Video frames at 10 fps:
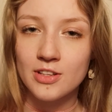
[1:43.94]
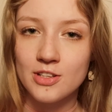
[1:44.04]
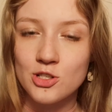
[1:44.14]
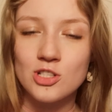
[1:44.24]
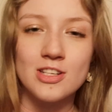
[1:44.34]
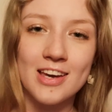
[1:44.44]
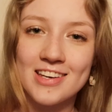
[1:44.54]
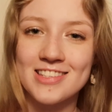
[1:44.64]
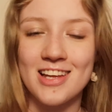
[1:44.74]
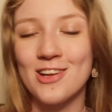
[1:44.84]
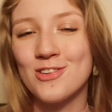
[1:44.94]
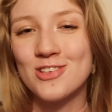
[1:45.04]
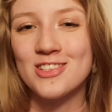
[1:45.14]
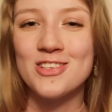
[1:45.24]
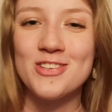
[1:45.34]
just in case that
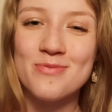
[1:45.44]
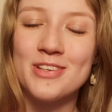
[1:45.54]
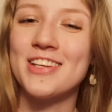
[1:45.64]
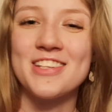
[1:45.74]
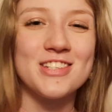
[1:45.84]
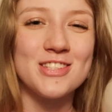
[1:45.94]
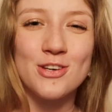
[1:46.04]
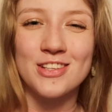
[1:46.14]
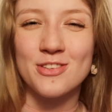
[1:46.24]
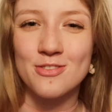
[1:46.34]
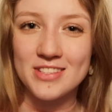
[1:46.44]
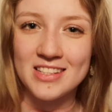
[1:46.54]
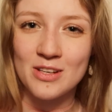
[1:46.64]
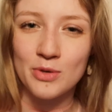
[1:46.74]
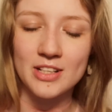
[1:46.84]
interests you, but that's just so you can sort of
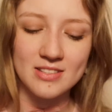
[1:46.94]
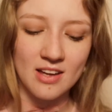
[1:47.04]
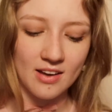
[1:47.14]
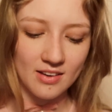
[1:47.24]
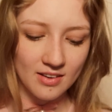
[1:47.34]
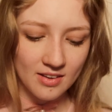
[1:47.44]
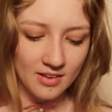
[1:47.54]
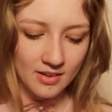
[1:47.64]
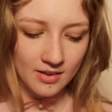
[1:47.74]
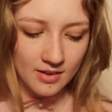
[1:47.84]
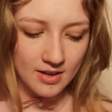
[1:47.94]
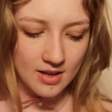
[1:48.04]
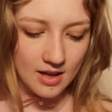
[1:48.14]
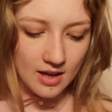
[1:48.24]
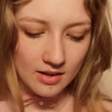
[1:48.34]
see what it's like.
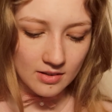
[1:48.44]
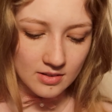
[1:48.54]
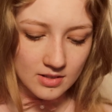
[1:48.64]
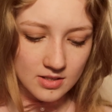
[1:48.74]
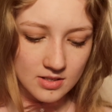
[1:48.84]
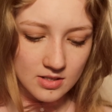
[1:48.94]
And